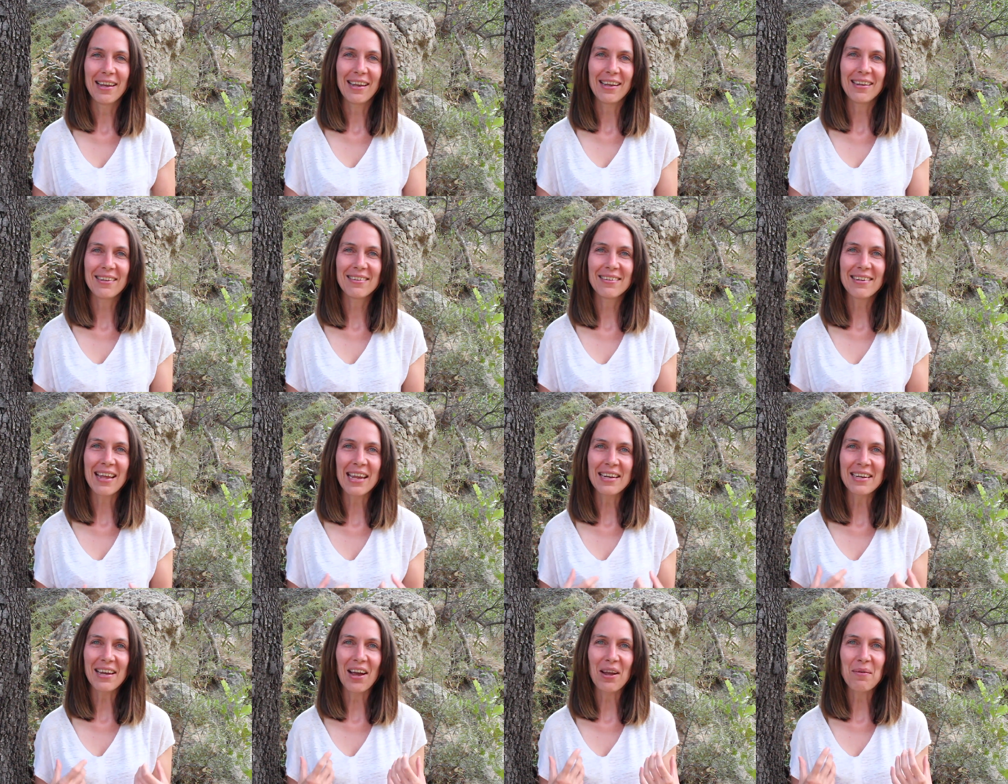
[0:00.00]

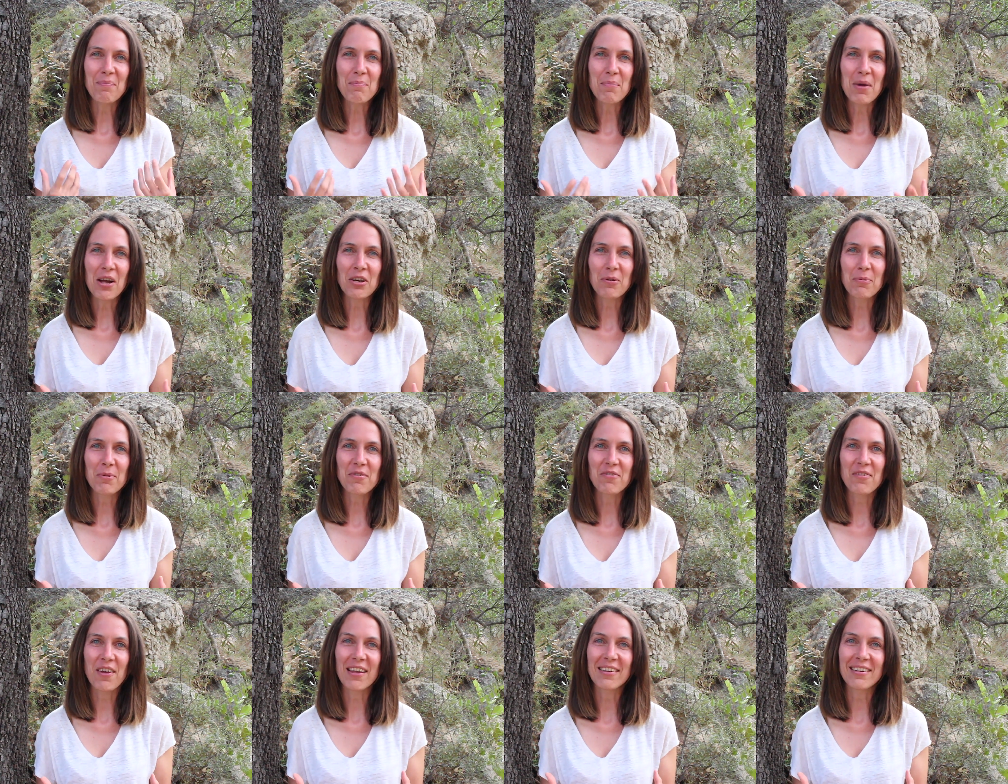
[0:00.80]
Instead, I much
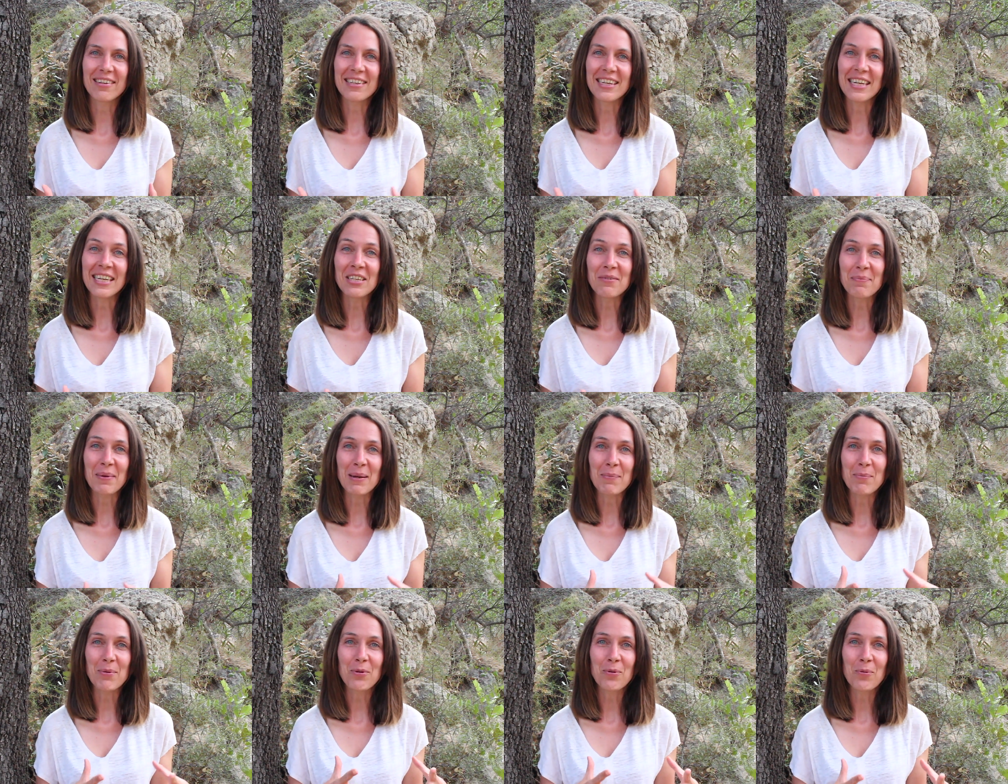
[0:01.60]
prefer to teach
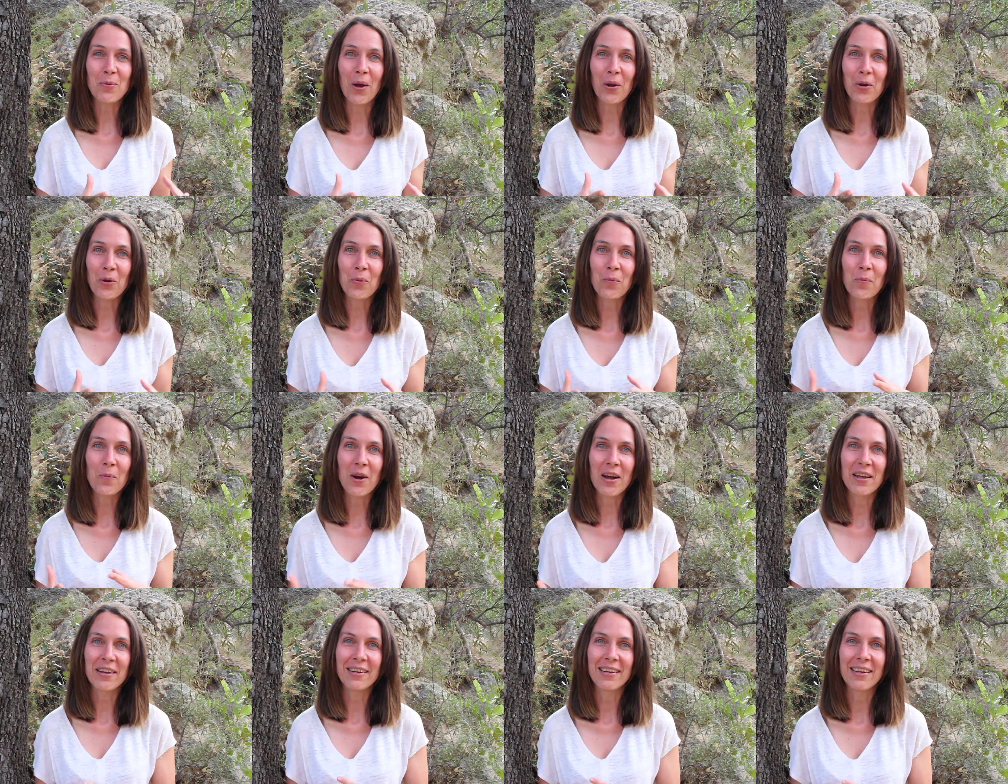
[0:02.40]
people
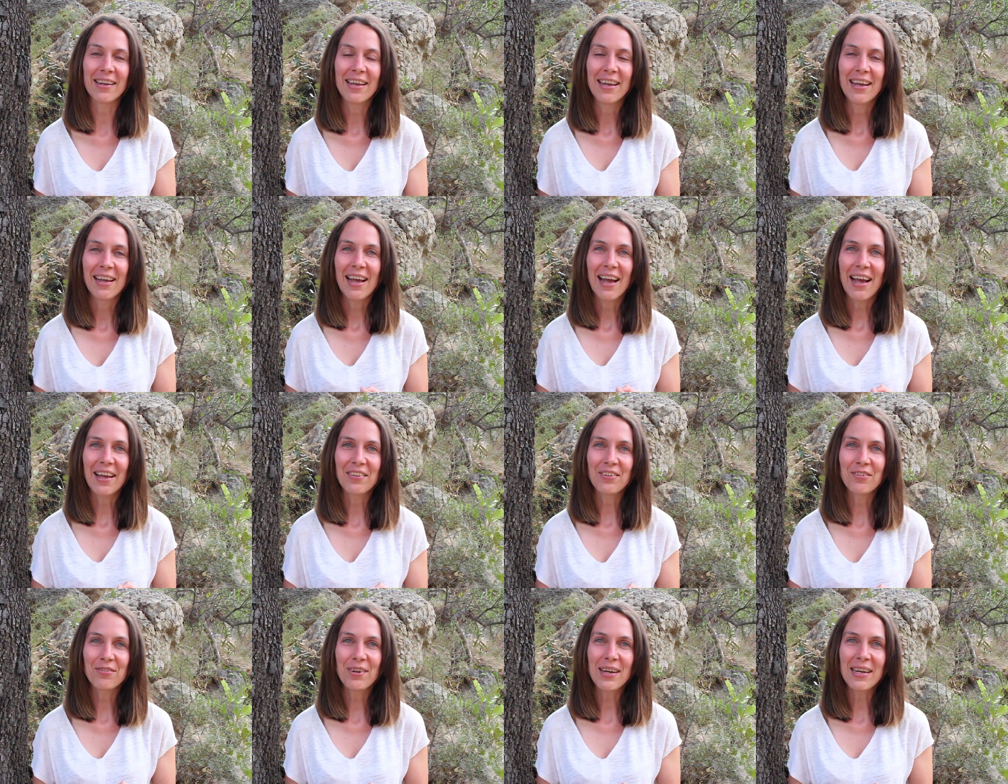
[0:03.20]
one-on-one,
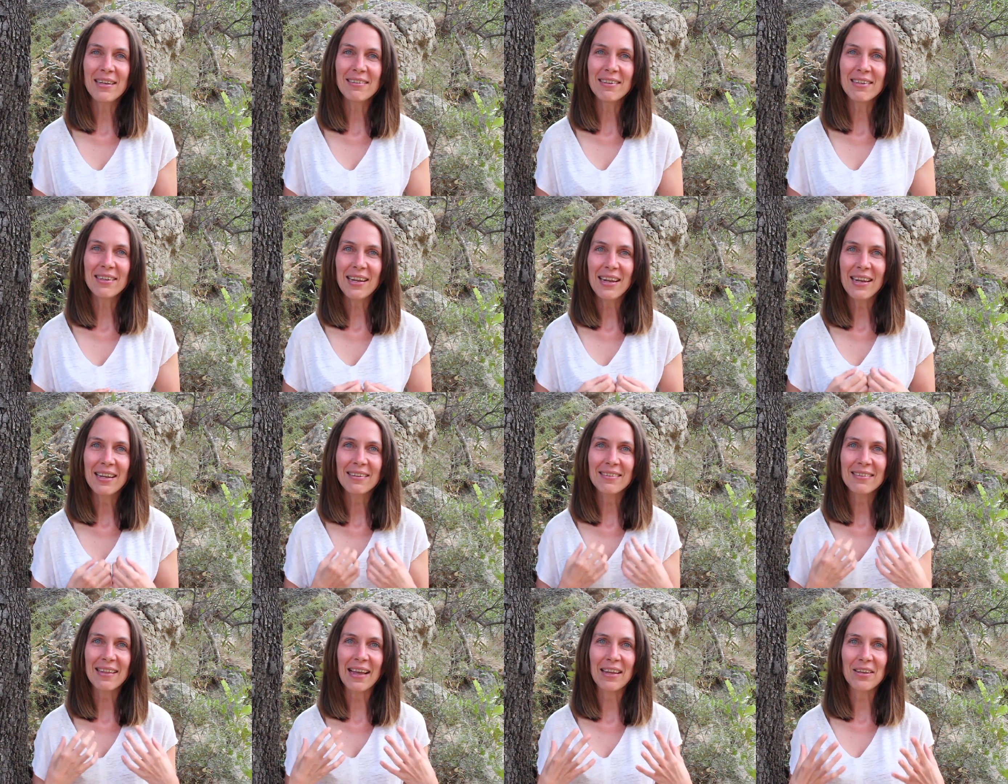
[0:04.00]
and the reason
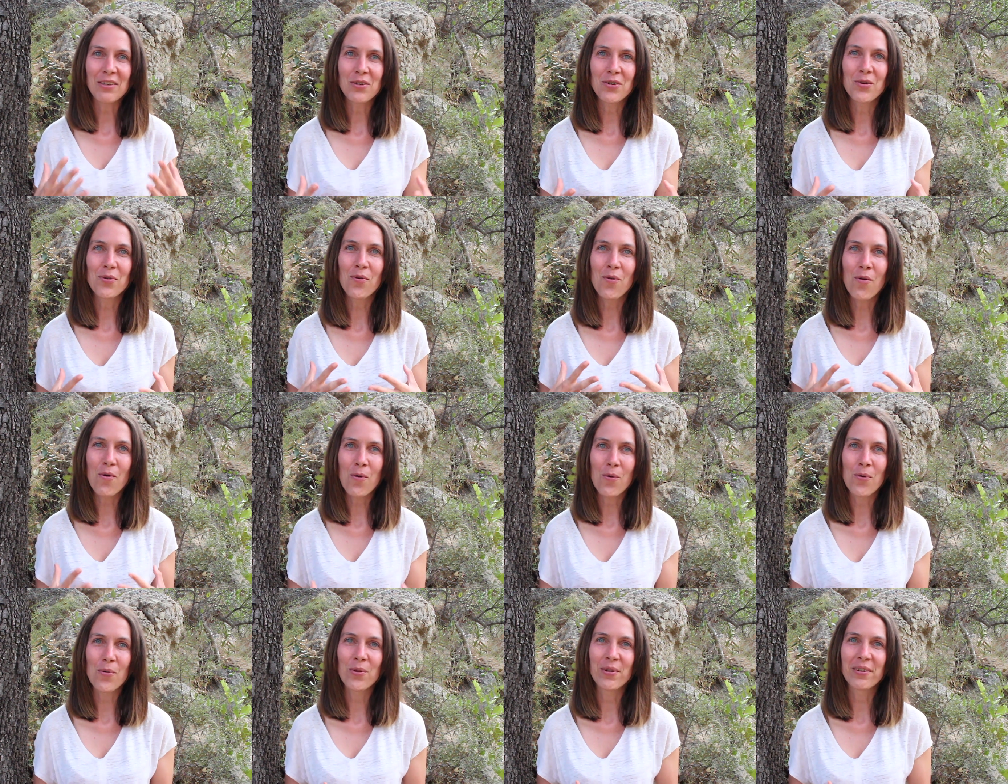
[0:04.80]
is that you're
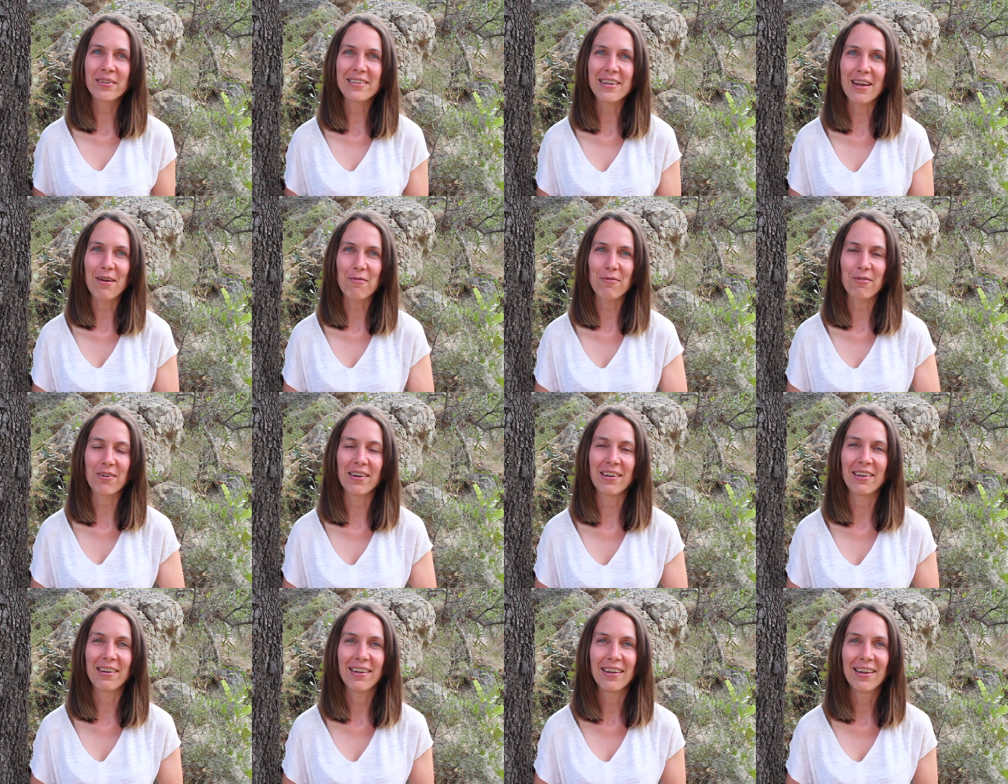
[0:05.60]
all
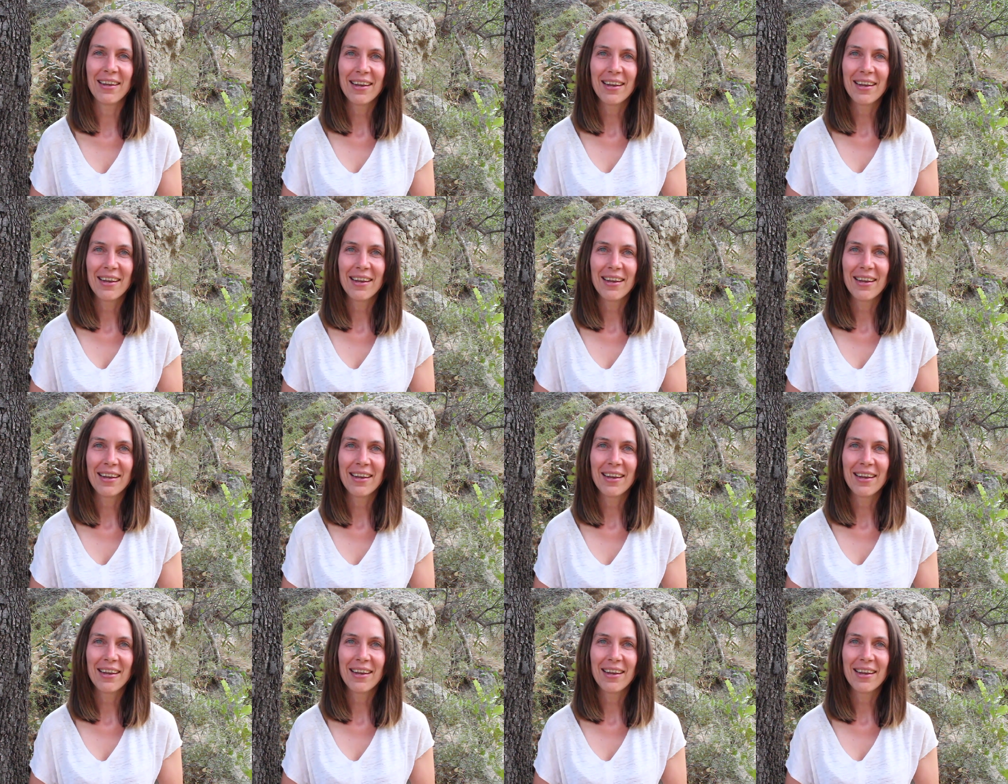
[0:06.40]
different.